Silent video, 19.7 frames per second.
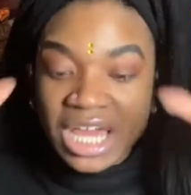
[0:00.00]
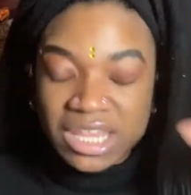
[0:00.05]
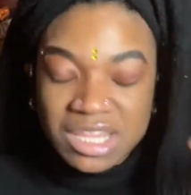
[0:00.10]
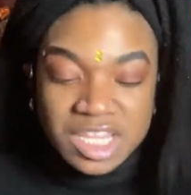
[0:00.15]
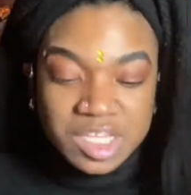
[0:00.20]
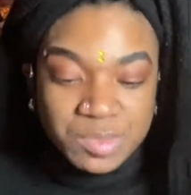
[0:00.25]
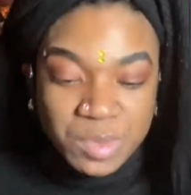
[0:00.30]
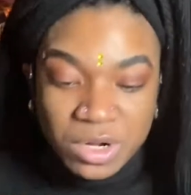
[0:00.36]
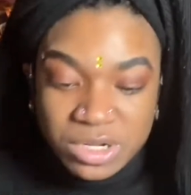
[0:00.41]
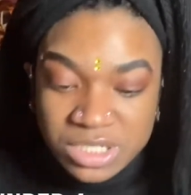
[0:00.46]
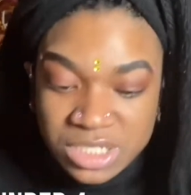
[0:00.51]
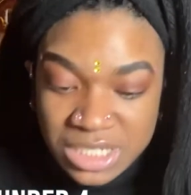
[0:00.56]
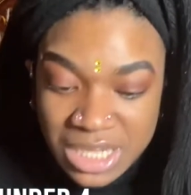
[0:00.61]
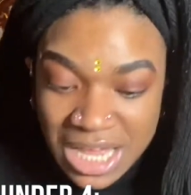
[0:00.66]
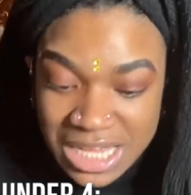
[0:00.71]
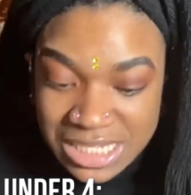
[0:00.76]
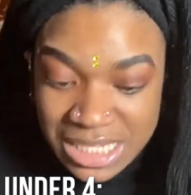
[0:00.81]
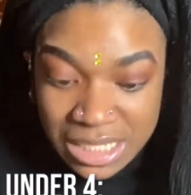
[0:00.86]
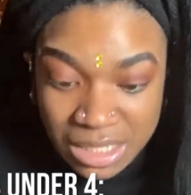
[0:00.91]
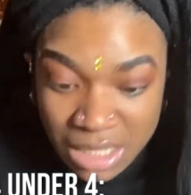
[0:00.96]
This person
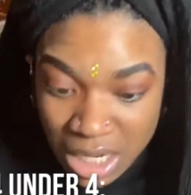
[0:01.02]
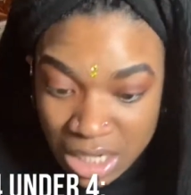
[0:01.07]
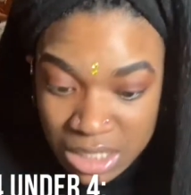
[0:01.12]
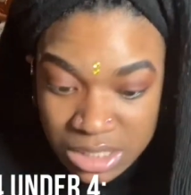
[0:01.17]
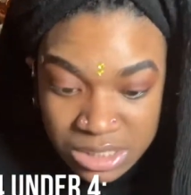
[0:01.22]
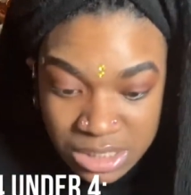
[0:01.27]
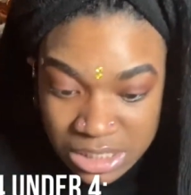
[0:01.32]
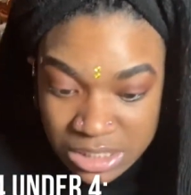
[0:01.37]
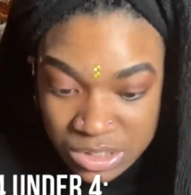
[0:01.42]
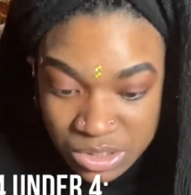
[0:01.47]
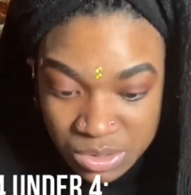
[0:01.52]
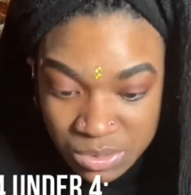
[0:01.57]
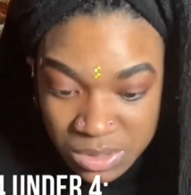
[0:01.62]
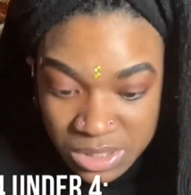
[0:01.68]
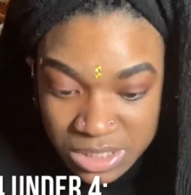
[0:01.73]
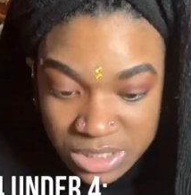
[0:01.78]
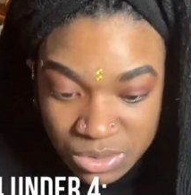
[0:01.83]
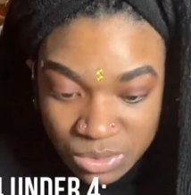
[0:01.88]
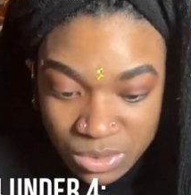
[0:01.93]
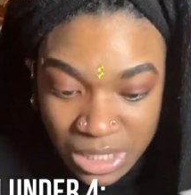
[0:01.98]
has a lot of sex
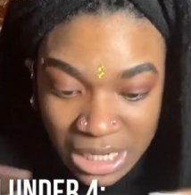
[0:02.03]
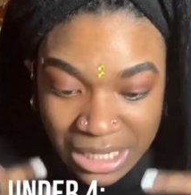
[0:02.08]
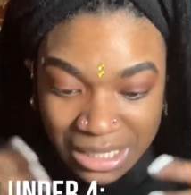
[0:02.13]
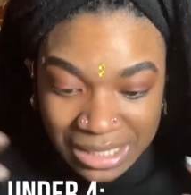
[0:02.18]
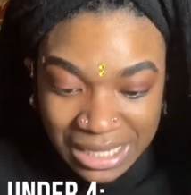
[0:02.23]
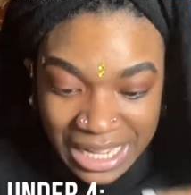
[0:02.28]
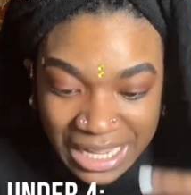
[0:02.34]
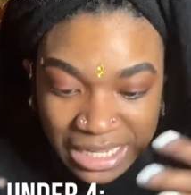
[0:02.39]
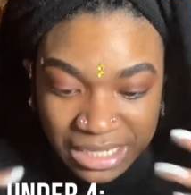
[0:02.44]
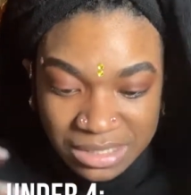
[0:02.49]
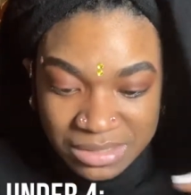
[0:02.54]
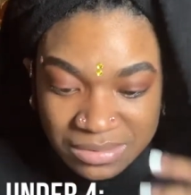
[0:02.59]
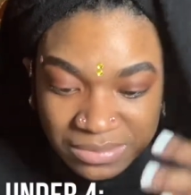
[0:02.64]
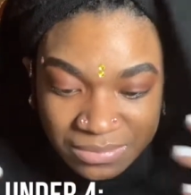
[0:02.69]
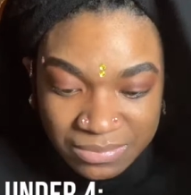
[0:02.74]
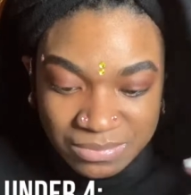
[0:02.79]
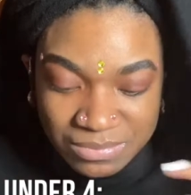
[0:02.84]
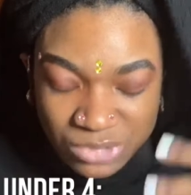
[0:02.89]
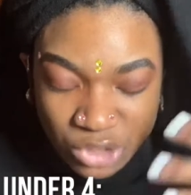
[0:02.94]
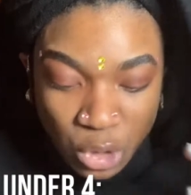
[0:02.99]
toys, or they like
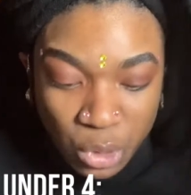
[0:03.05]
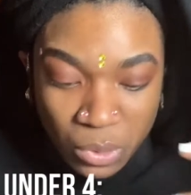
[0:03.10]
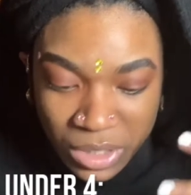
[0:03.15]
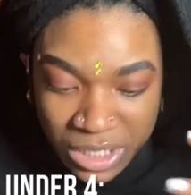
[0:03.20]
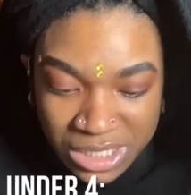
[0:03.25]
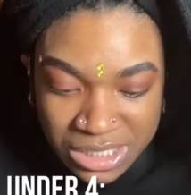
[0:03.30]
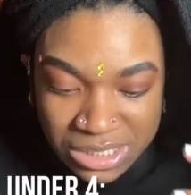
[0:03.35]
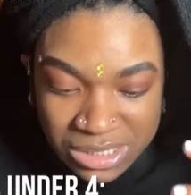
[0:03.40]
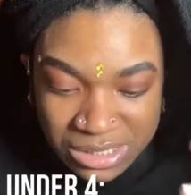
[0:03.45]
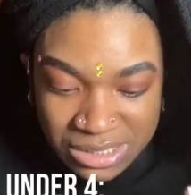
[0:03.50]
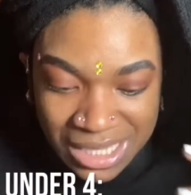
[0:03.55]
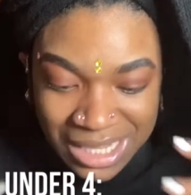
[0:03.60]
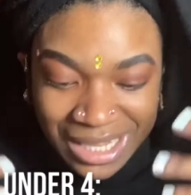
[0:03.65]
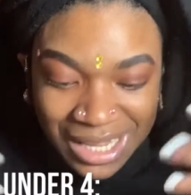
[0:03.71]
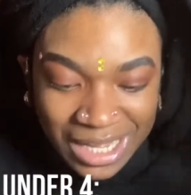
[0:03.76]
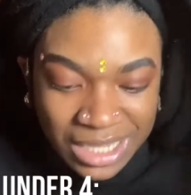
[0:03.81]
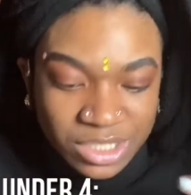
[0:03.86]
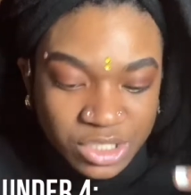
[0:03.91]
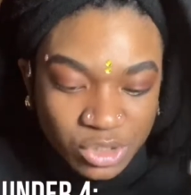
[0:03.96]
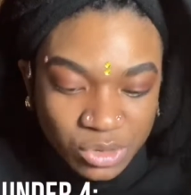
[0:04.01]
toys. They
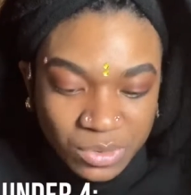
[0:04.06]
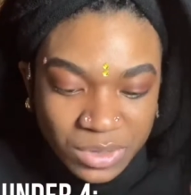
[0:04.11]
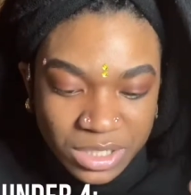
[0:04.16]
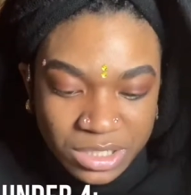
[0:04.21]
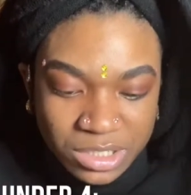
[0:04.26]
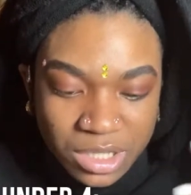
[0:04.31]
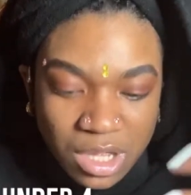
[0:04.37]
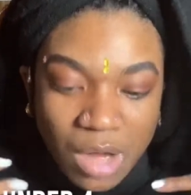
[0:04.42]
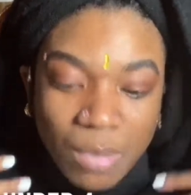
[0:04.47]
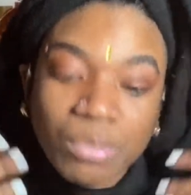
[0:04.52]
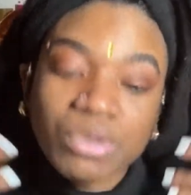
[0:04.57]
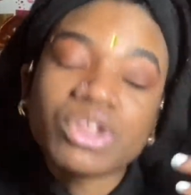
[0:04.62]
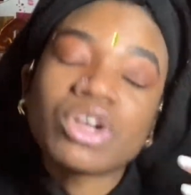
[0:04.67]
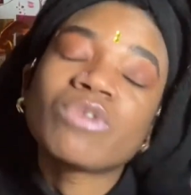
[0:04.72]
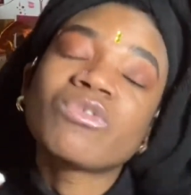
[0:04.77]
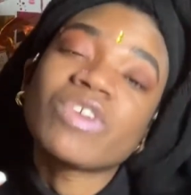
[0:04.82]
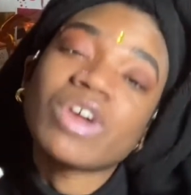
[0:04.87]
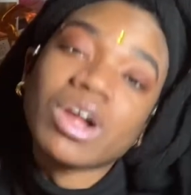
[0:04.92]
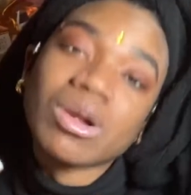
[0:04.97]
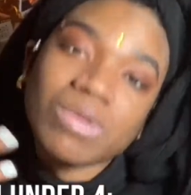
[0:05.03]
like toys, but
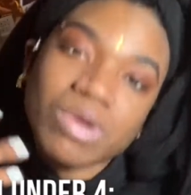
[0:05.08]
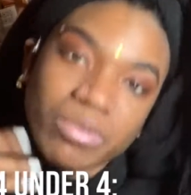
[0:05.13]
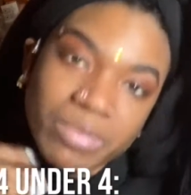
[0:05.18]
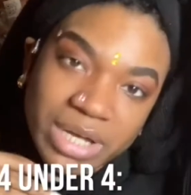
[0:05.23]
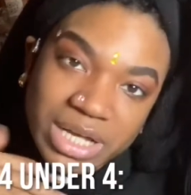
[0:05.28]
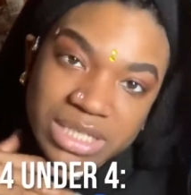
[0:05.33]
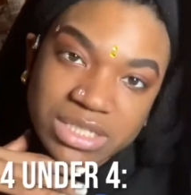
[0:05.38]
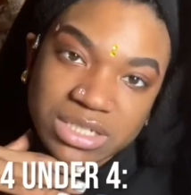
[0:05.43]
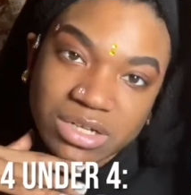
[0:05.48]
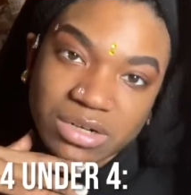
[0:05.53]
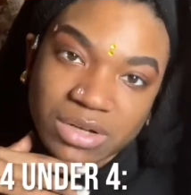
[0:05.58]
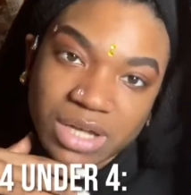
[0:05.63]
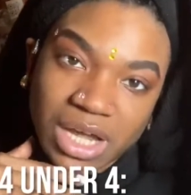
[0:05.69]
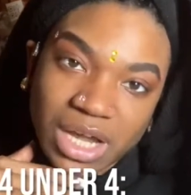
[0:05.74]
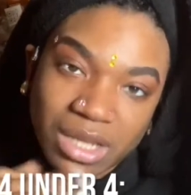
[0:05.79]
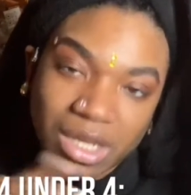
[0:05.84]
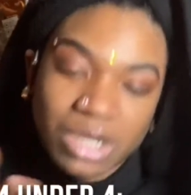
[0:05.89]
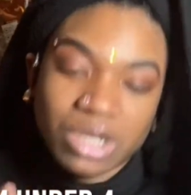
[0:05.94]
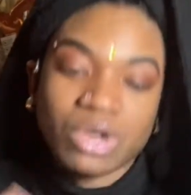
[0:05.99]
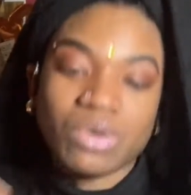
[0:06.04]
they're very romantic,
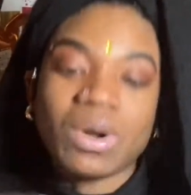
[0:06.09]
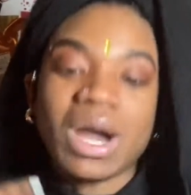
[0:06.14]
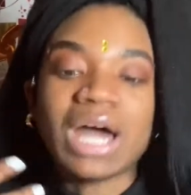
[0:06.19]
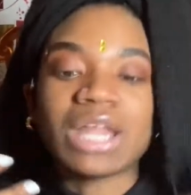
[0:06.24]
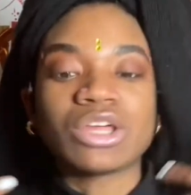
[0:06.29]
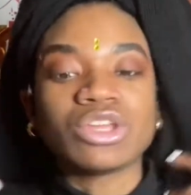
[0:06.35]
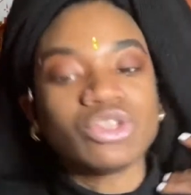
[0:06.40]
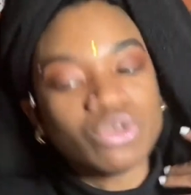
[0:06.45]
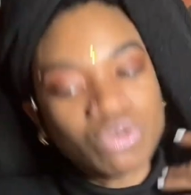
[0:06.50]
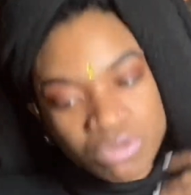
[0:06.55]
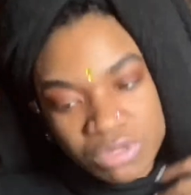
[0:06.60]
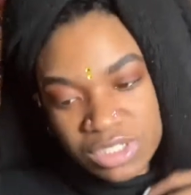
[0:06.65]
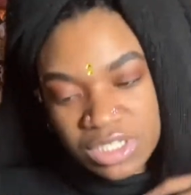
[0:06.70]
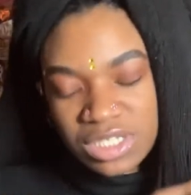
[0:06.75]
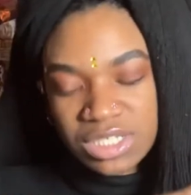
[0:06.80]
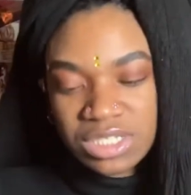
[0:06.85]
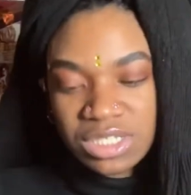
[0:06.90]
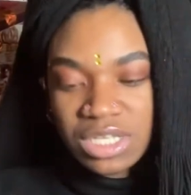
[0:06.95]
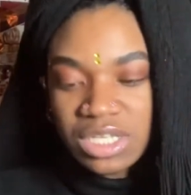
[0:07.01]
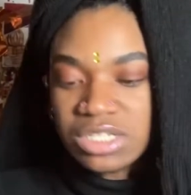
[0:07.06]
okay? They know how to use
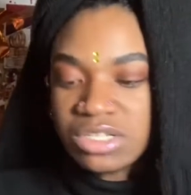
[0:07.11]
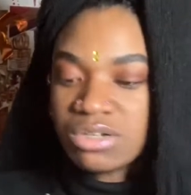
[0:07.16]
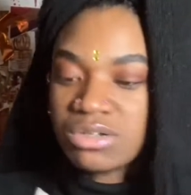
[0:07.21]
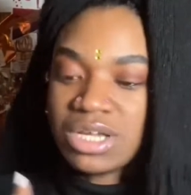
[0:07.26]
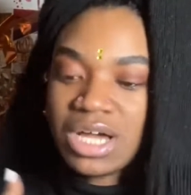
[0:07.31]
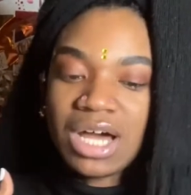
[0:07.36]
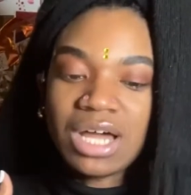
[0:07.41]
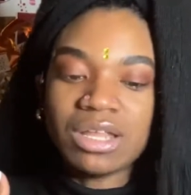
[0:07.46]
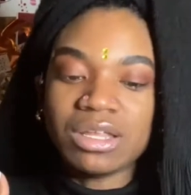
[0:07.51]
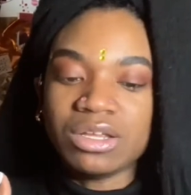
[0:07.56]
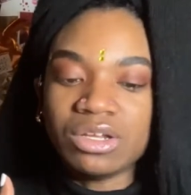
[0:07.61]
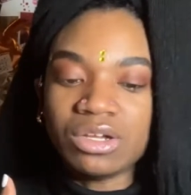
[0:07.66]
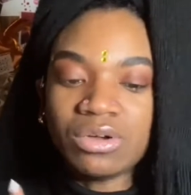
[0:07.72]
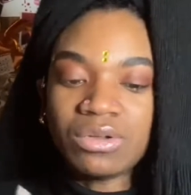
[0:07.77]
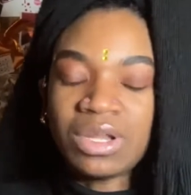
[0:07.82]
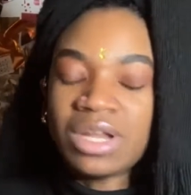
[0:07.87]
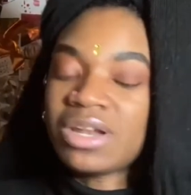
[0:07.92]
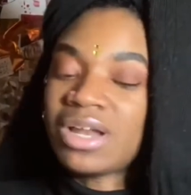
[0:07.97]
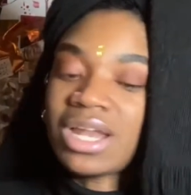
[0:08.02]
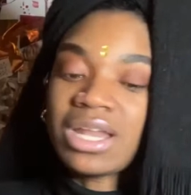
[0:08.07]
these things. They're not, you
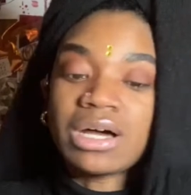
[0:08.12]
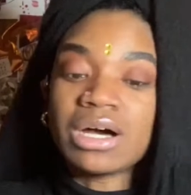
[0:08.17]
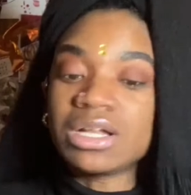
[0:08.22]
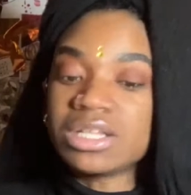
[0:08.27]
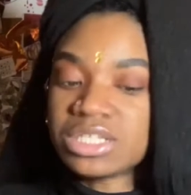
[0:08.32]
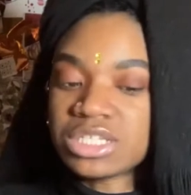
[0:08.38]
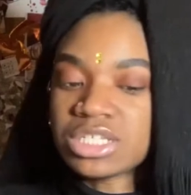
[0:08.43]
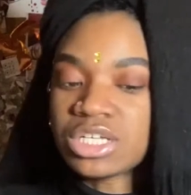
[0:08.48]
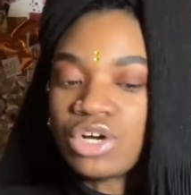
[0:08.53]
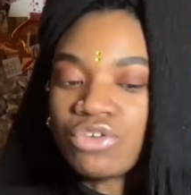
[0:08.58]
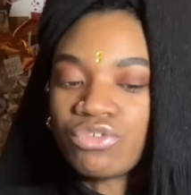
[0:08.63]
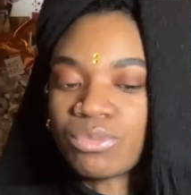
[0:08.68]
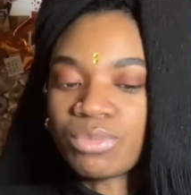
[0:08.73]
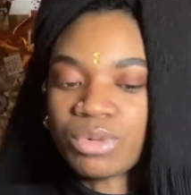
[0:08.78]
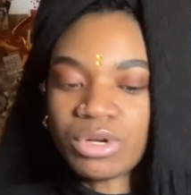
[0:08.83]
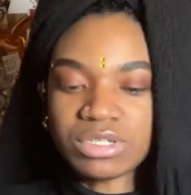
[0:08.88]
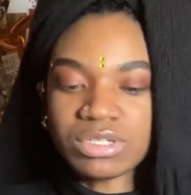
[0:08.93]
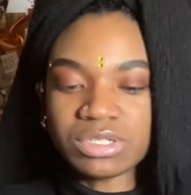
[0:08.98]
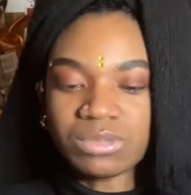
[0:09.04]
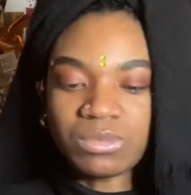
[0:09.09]
know, they're not an unskillful
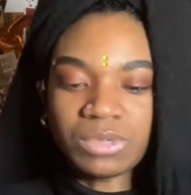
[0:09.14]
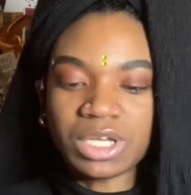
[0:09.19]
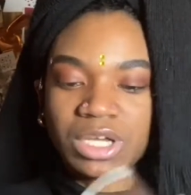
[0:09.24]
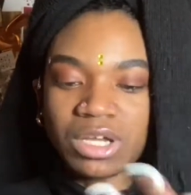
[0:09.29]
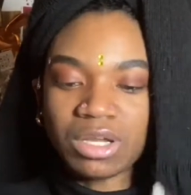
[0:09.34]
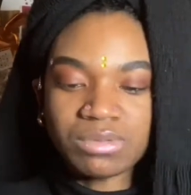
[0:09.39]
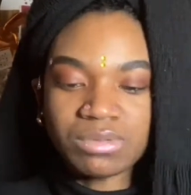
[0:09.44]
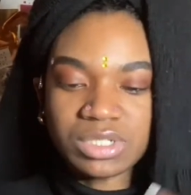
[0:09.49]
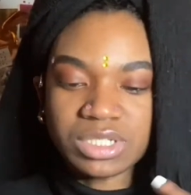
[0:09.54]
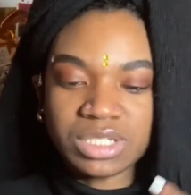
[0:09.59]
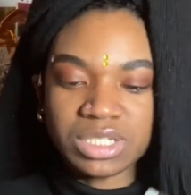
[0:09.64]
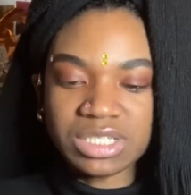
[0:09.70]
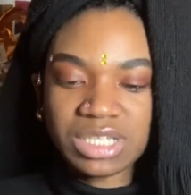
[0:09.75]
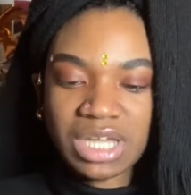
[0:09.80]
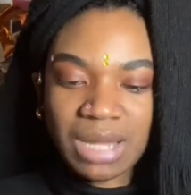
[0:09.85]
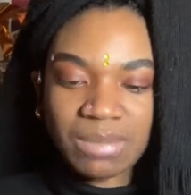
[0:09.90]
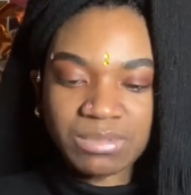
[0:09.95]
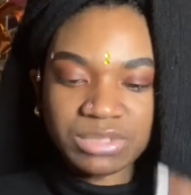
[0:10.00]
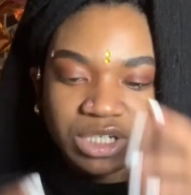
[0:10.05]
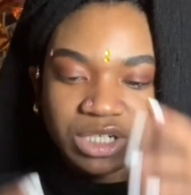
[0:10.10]
person when it comes to these
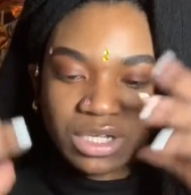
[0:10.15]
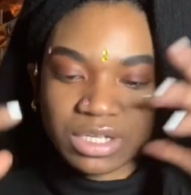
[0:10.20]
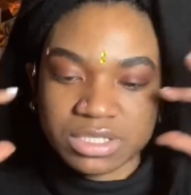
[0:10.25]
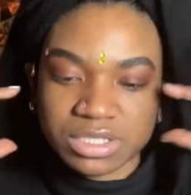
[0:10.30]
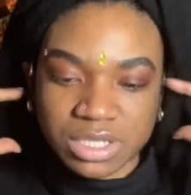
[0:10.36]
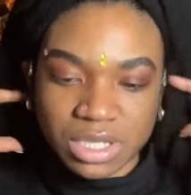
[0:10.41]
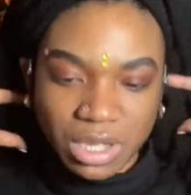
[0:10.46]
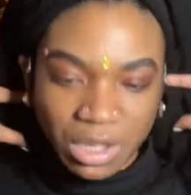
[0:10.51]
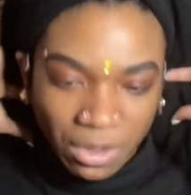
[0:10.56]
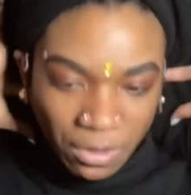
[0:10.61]
objects.